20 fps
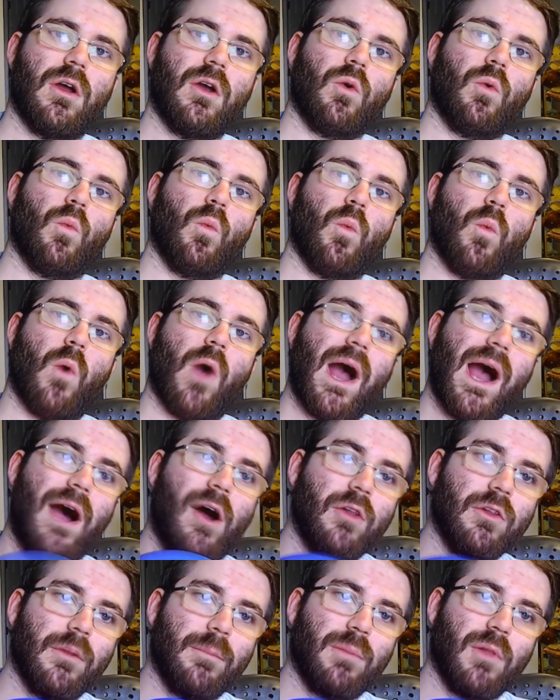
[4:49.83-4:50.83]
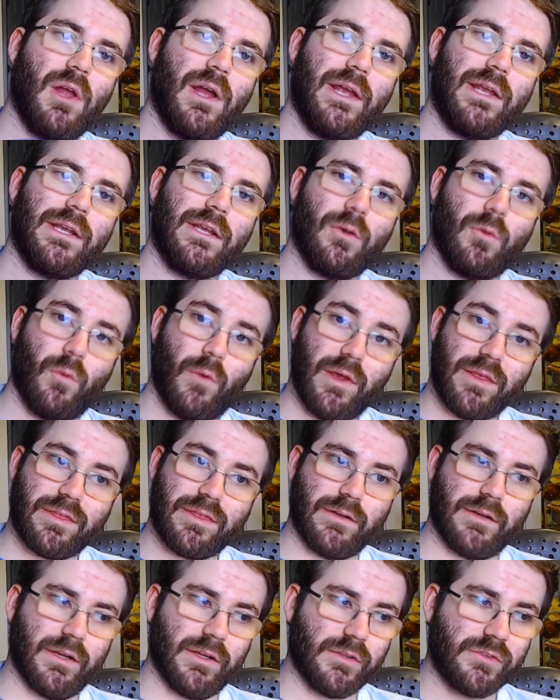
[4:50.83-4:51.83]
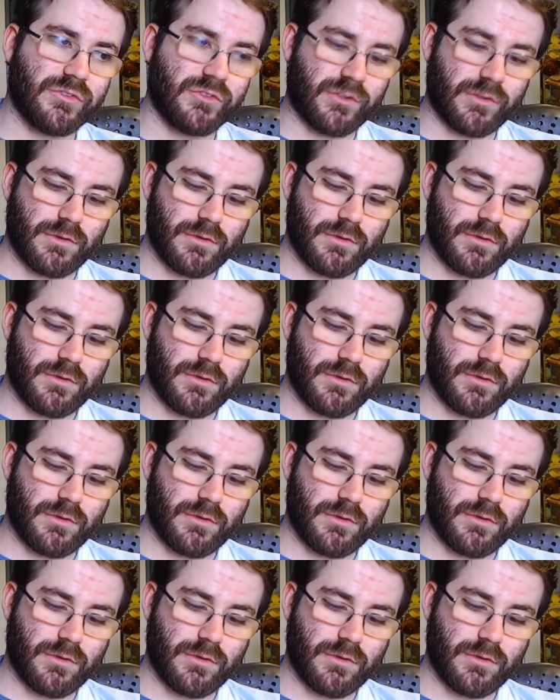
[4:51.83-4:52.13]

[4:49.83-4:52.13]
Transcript: while applying it with a disc.